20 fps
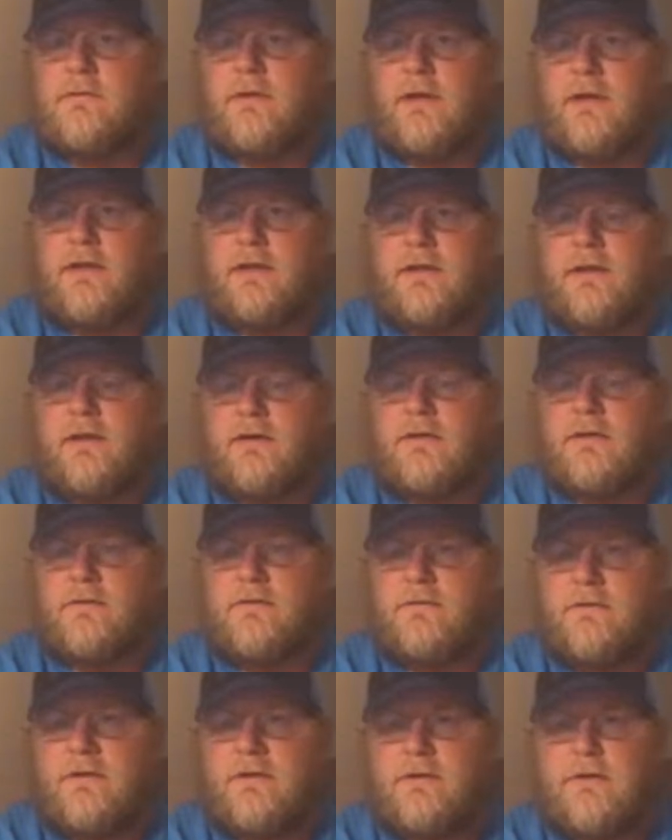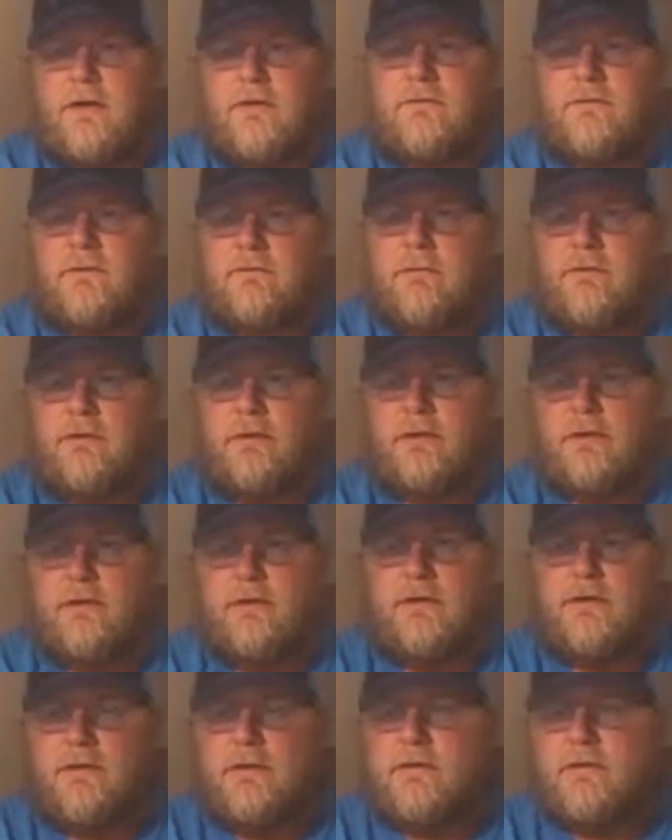Thank God it's not COVID
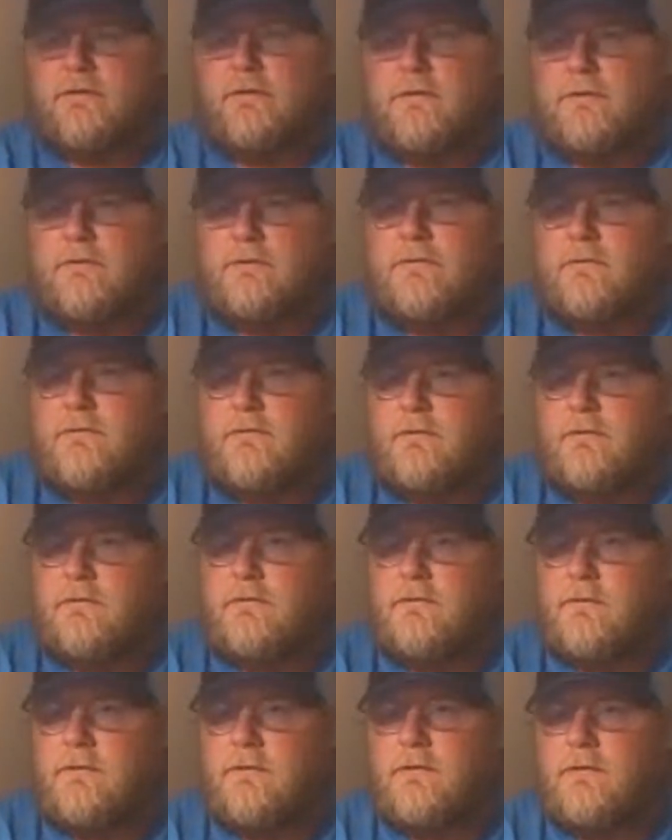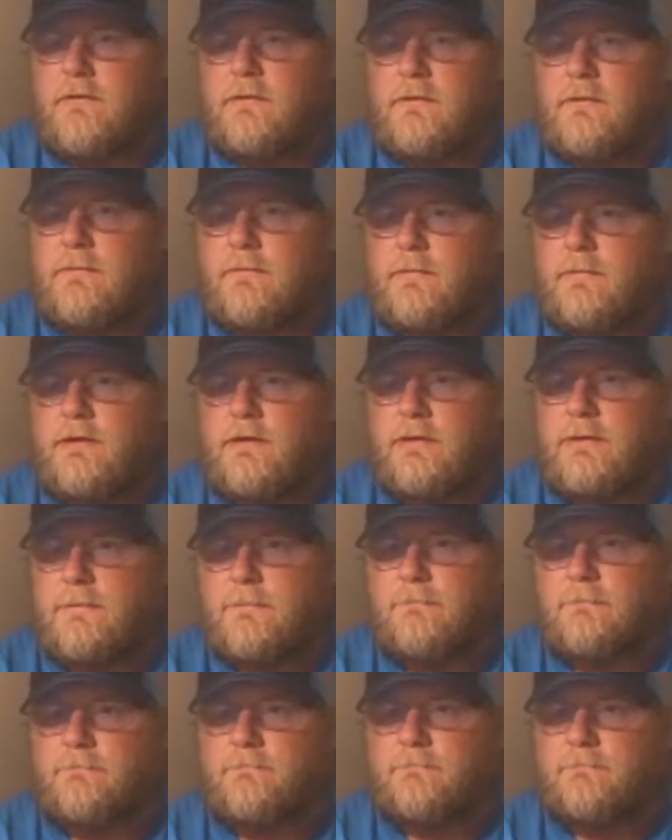related issues, but